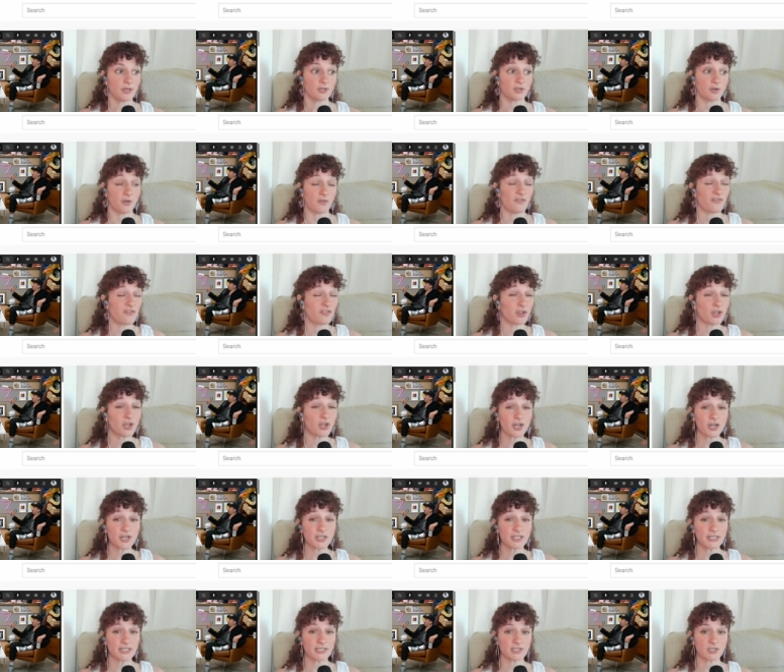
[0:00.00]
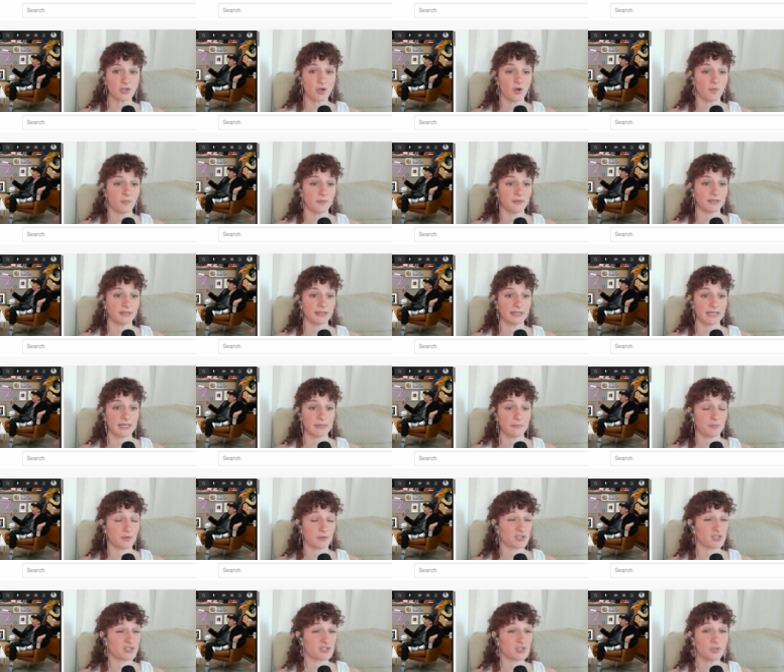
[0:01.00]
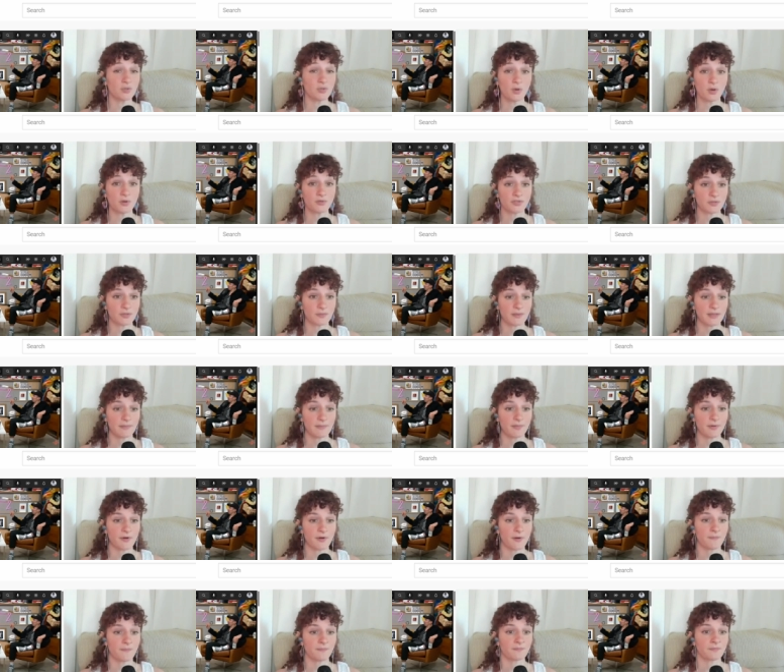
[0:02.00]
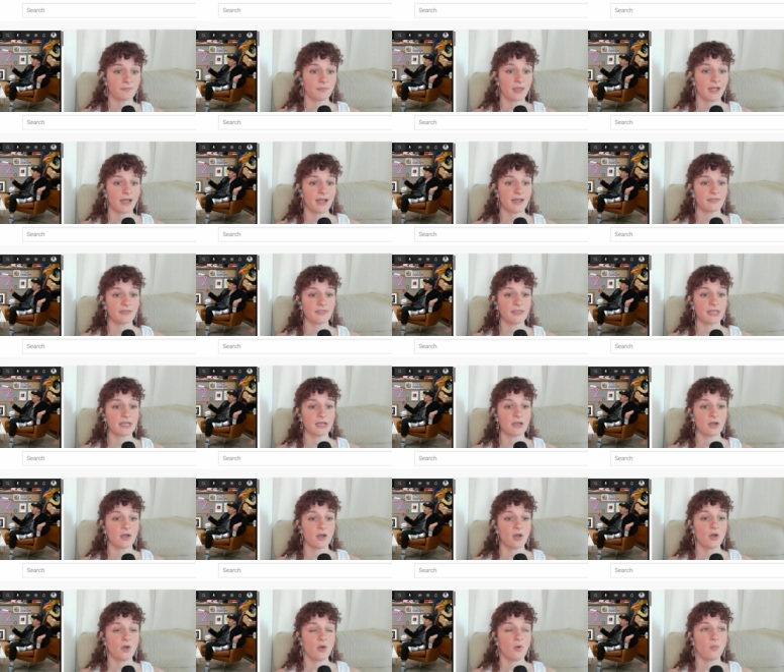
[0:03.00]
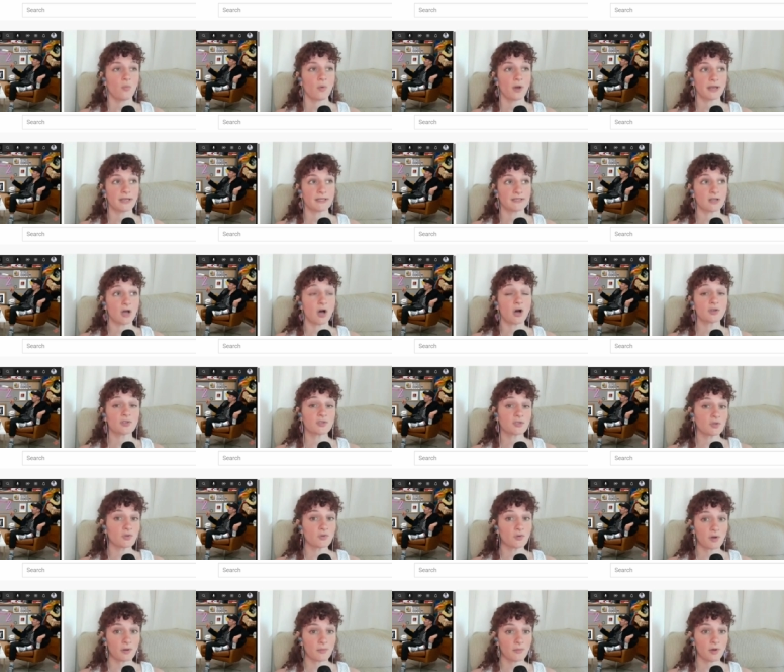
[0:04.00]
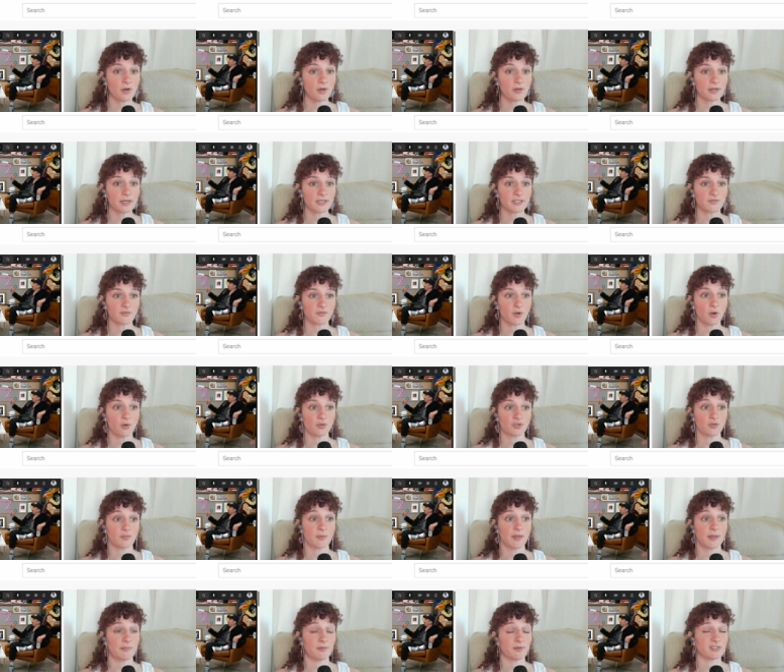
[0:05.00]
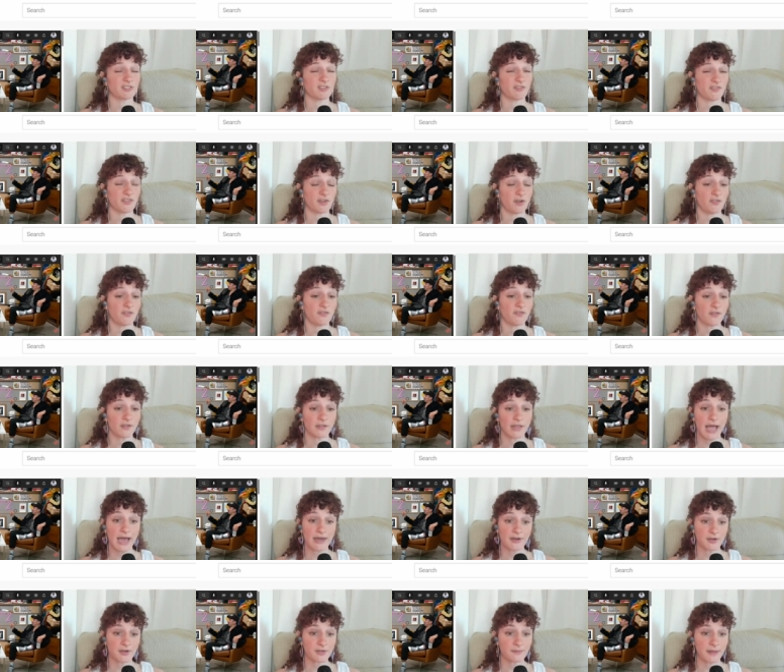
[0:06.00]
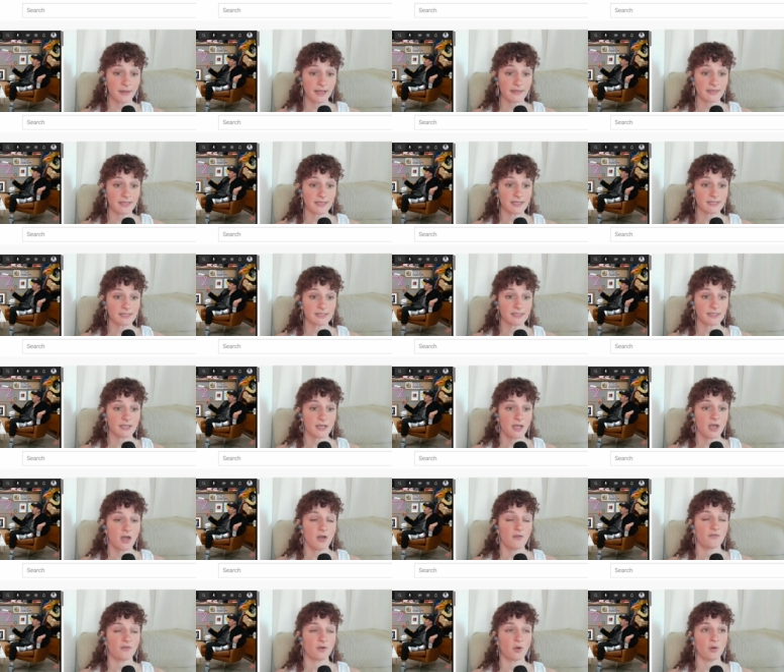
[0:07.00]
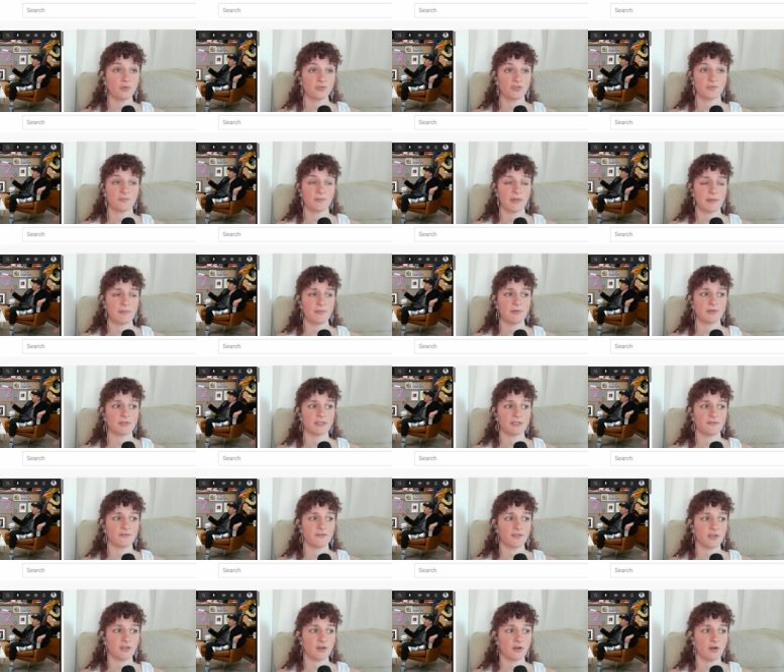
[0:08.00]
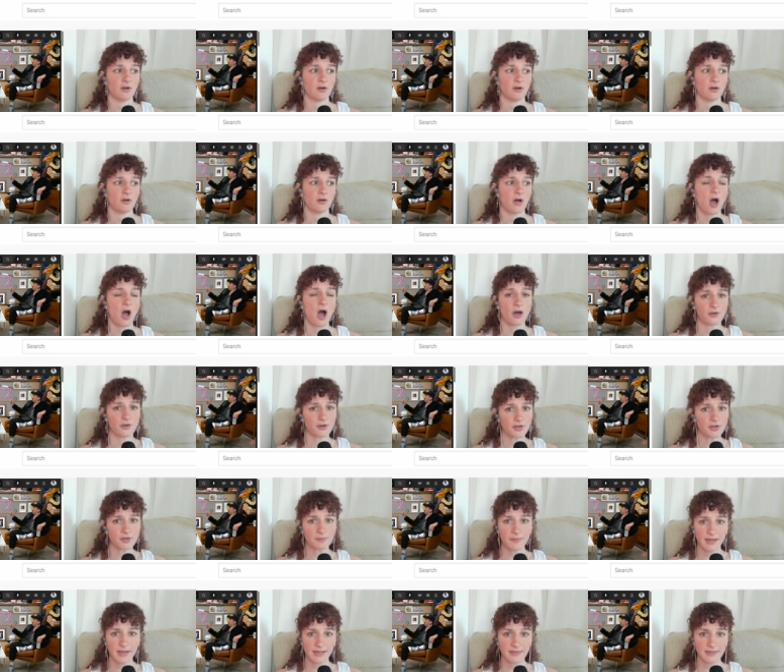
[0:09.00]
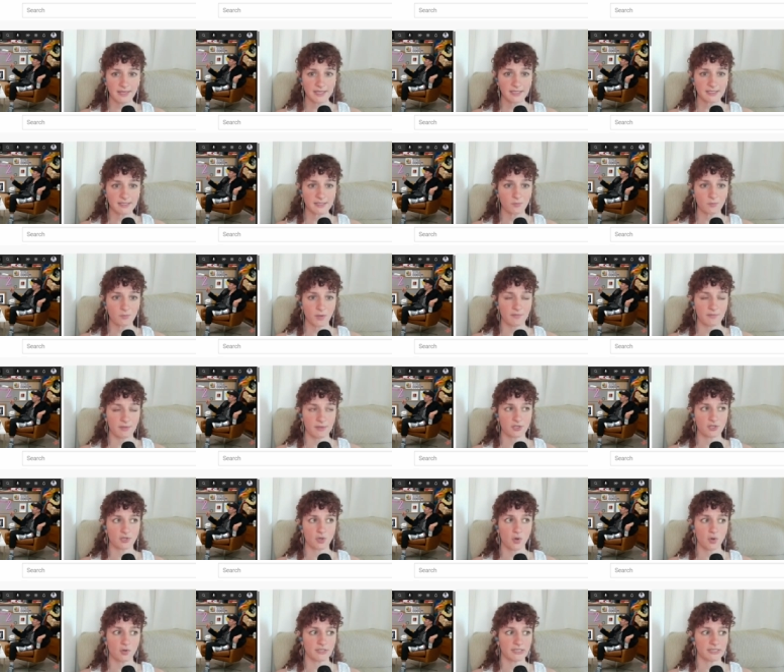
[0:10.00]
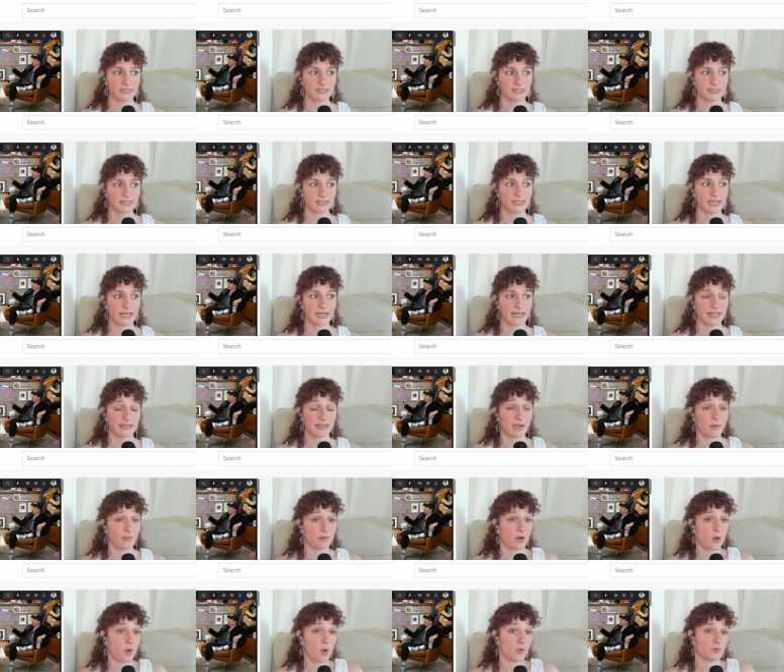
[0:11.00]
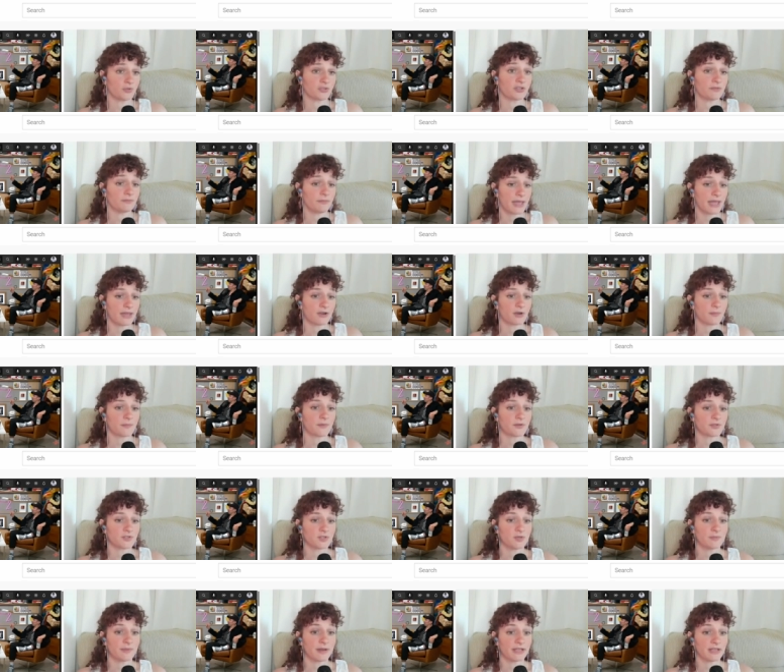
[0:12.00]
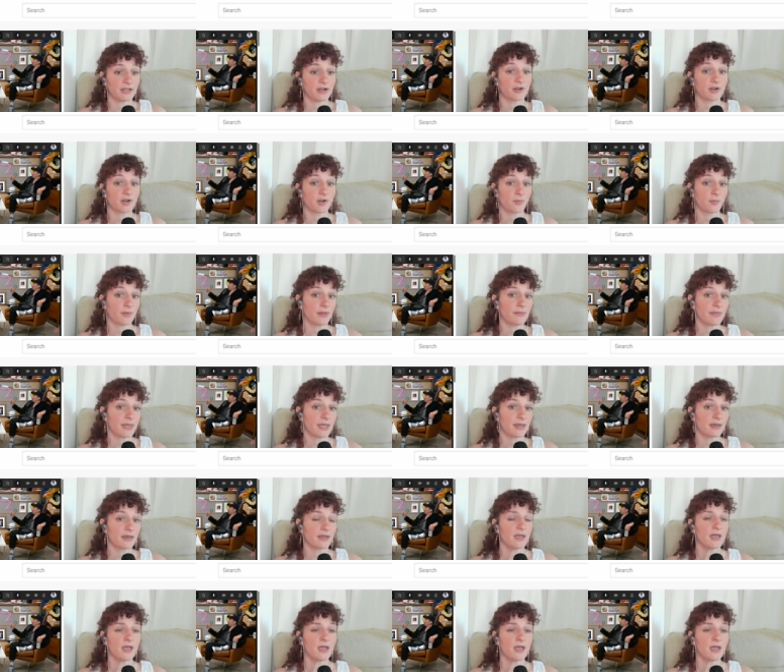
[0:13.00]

to flirt and to openly pursue older people. I think what is also normal is for older people to feel flattered by this, for older people to feel honored by this. We've been told in society that when older men are pursued by younger women,